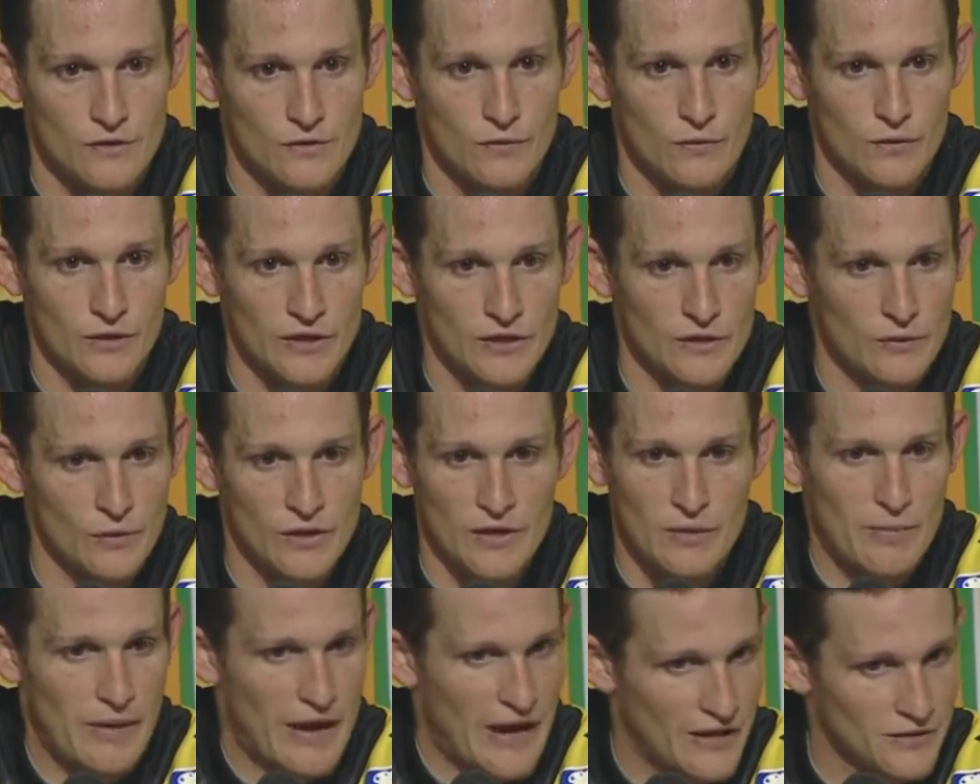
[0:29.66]
When
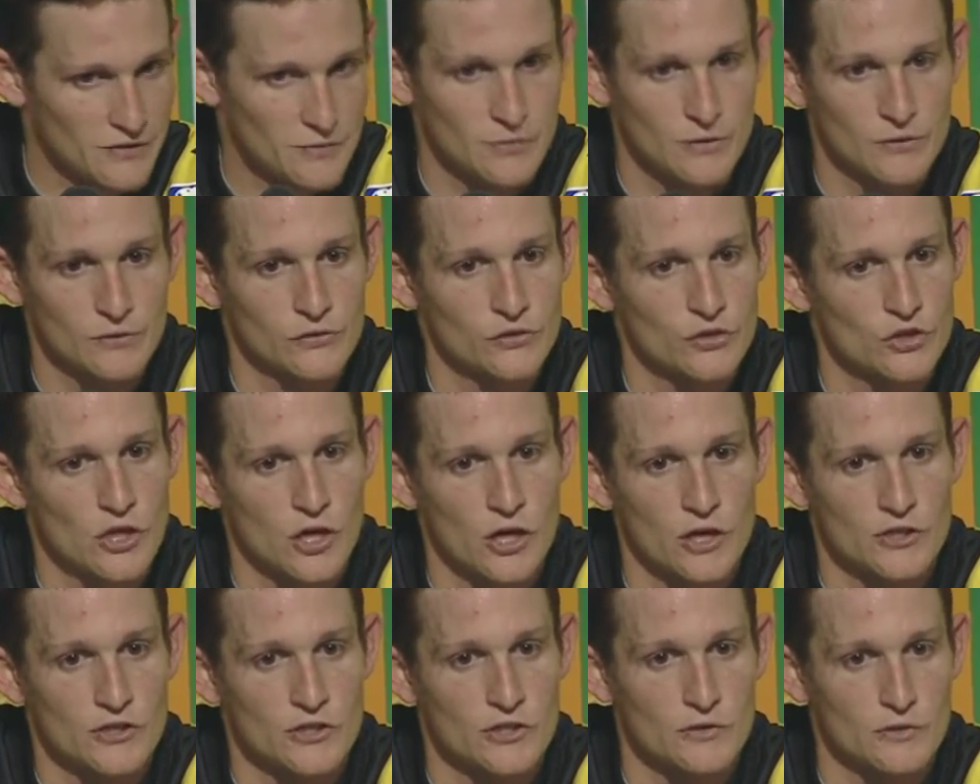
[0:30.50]
he passed me, he was
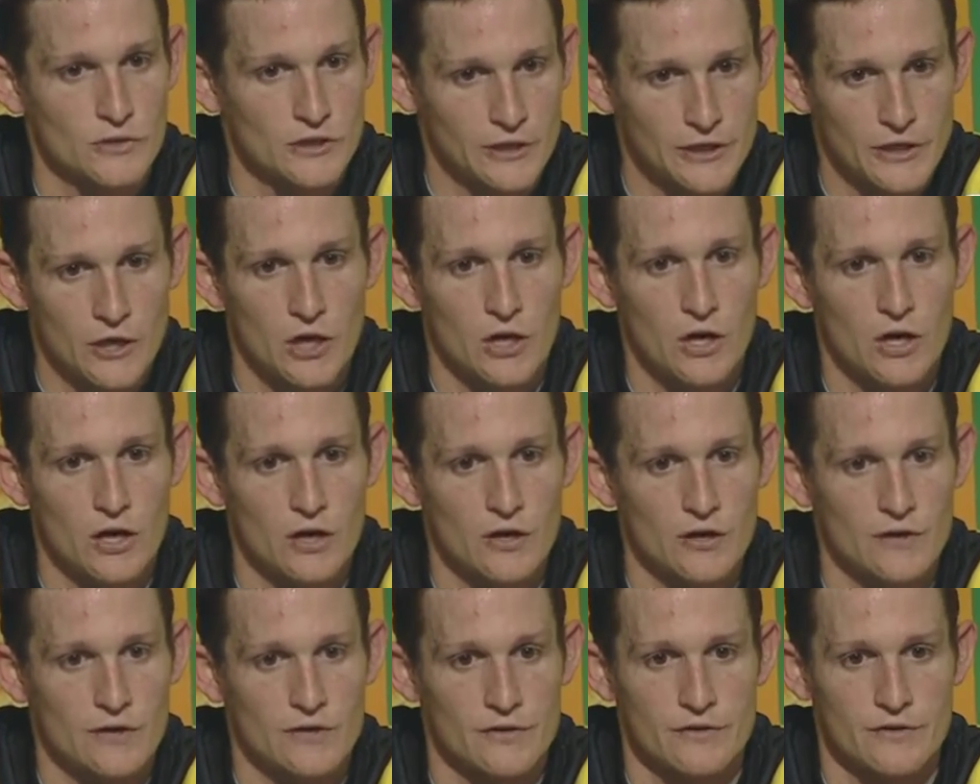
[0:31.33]
charging really
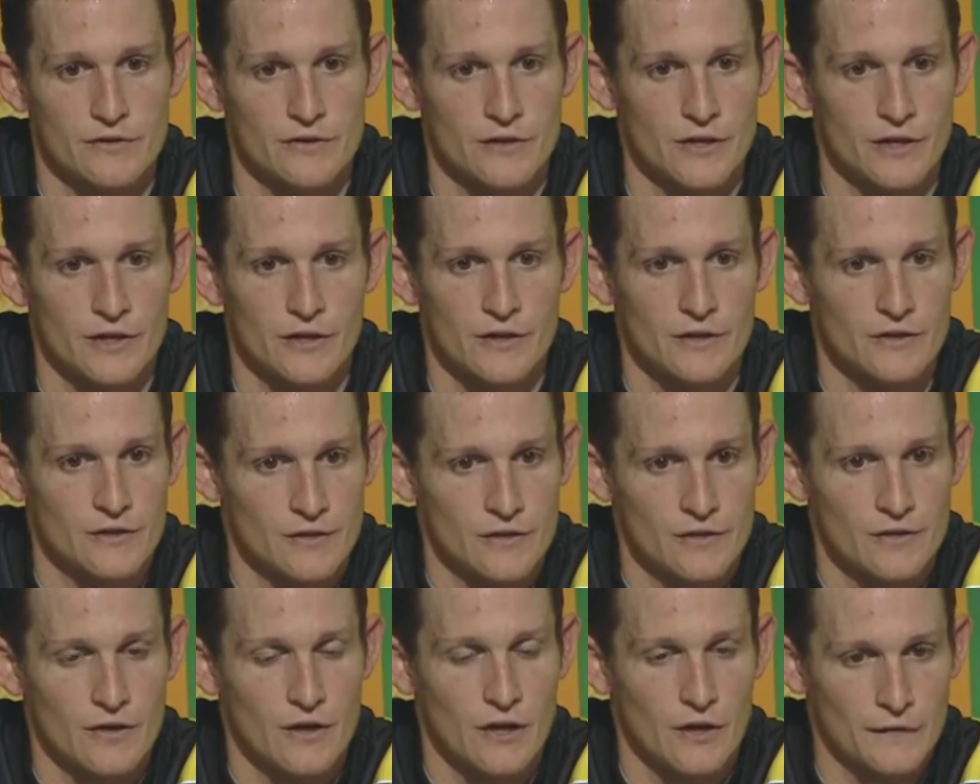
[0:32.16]
hard and
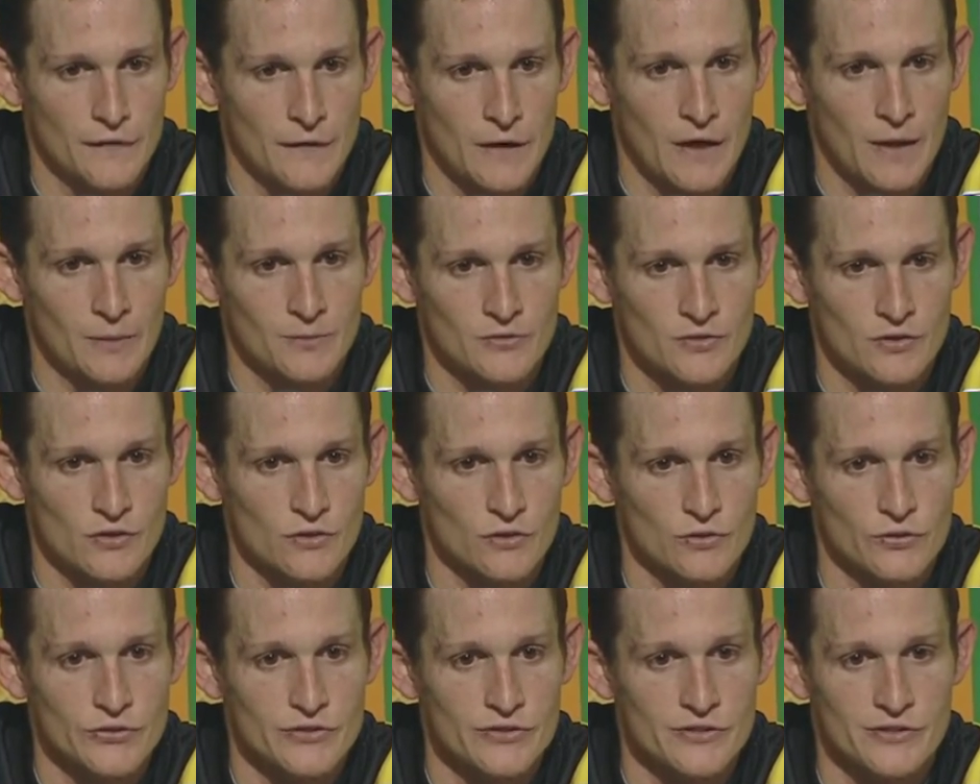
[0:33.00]
on the
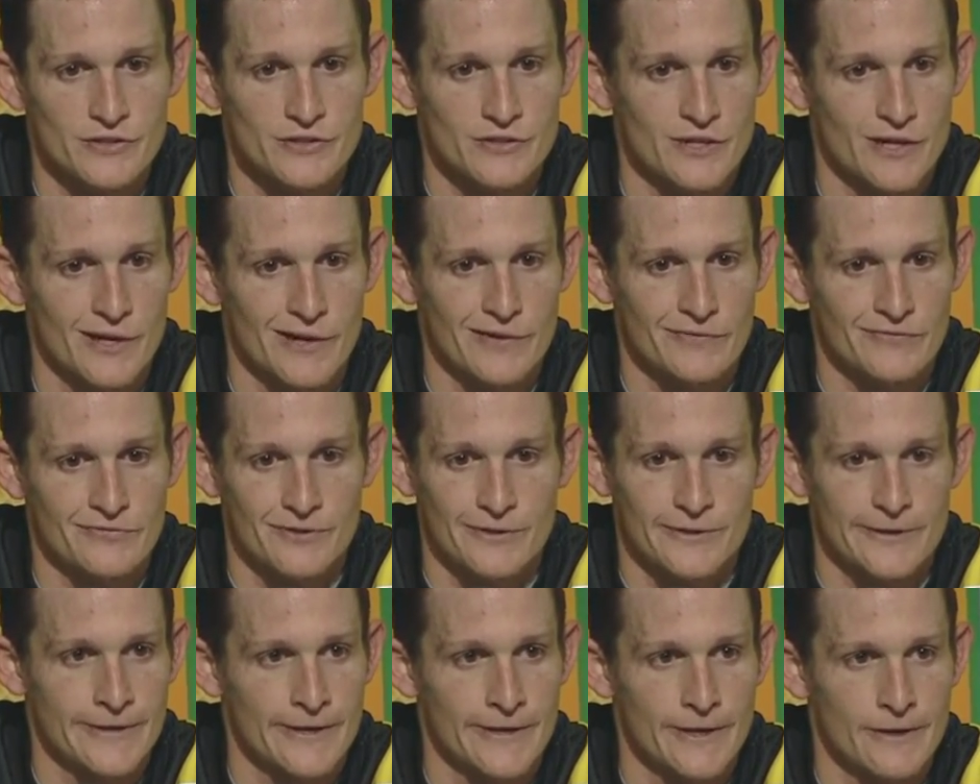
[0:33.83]
obstacles and stuff,
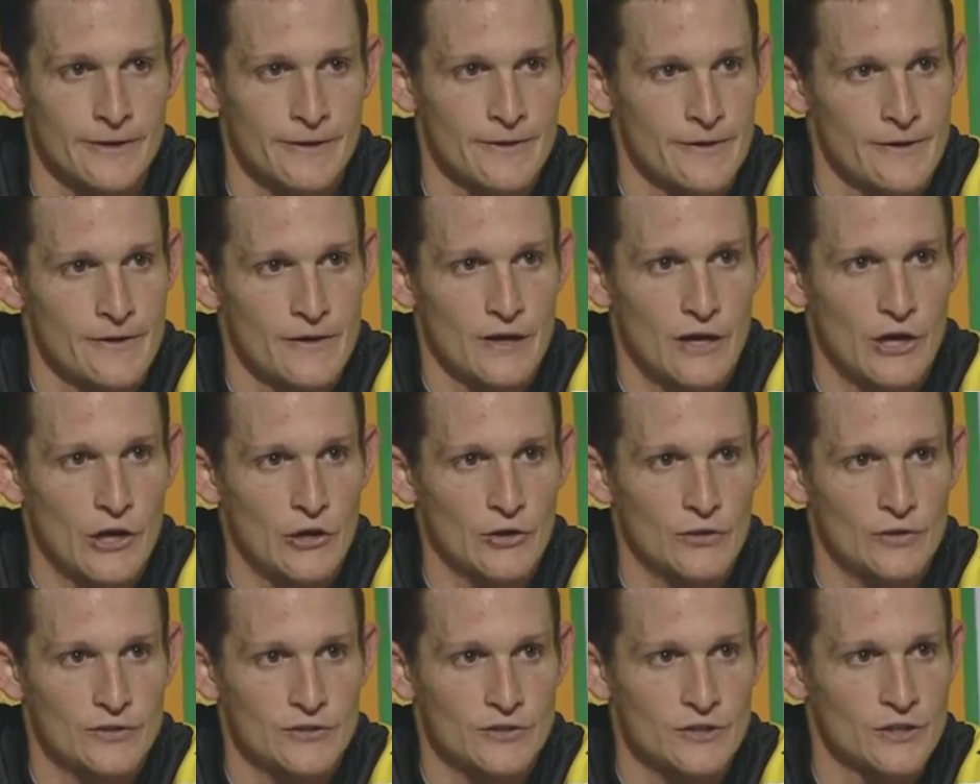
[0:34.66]
and I
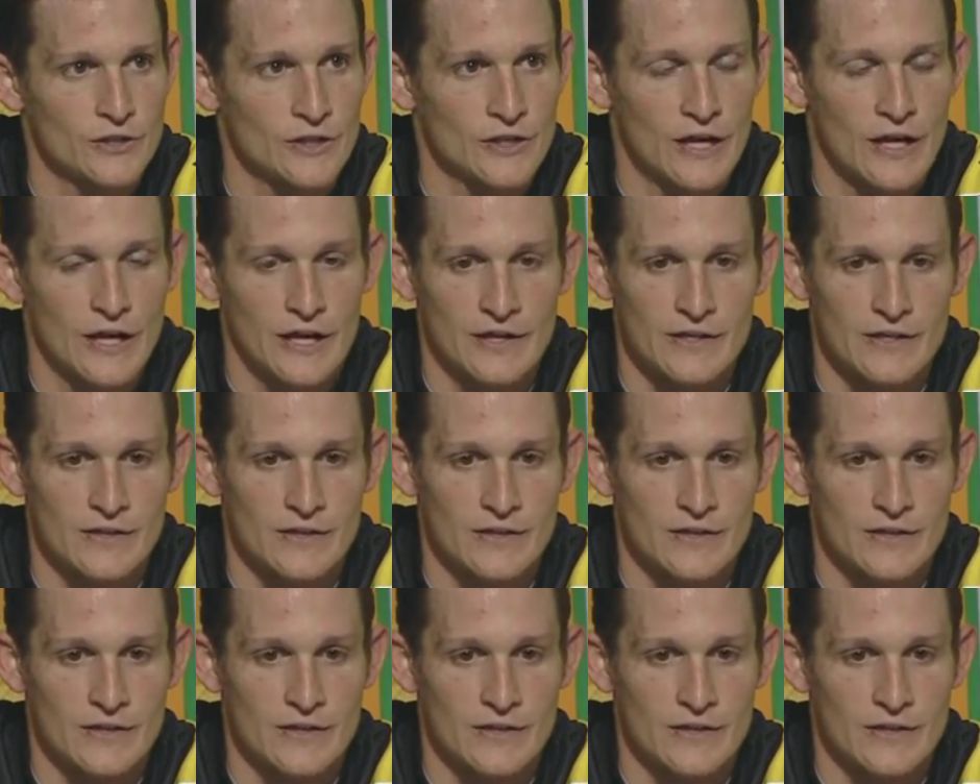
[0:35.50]
owe it to the guy.